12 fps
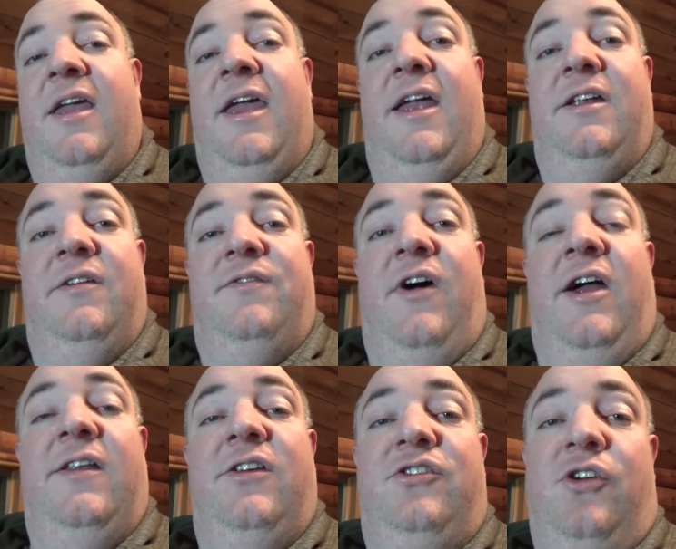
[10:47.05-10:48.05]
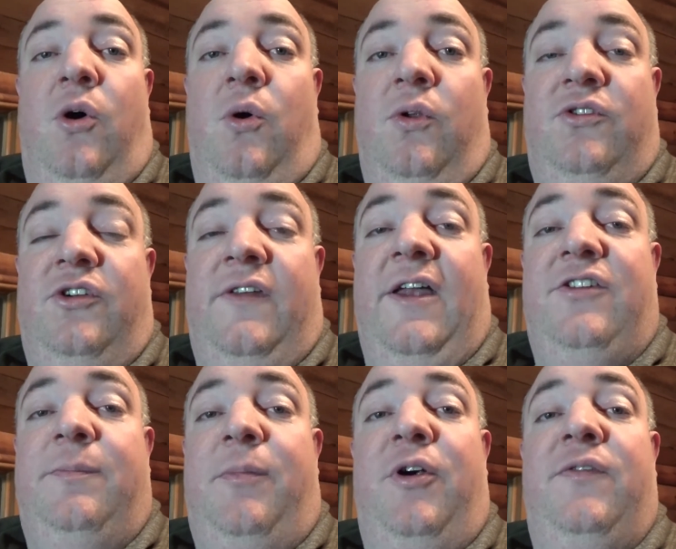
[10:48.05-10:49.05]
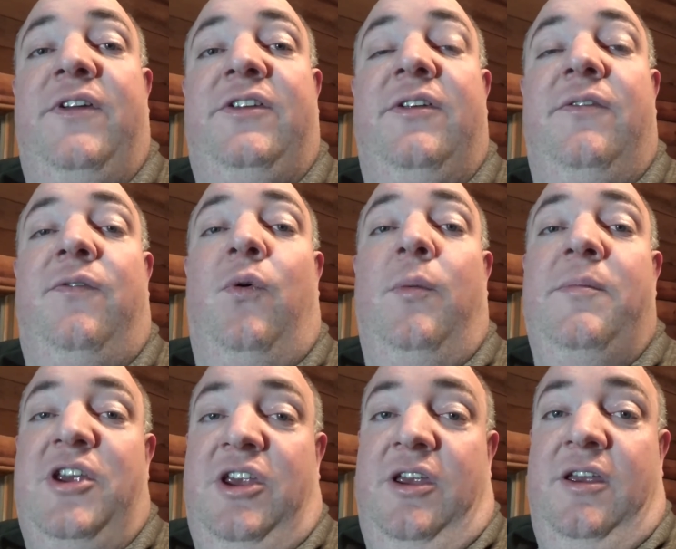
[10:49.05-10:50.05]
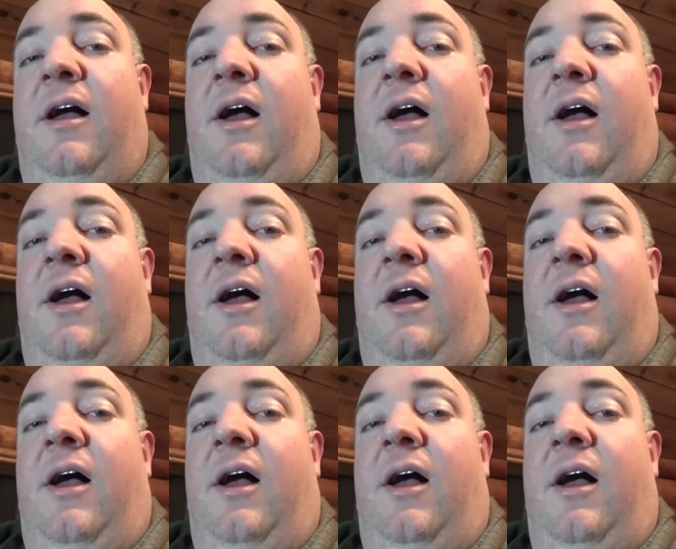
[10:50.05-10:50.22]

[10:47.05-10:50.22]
And it finally sold, so that's perfect for me.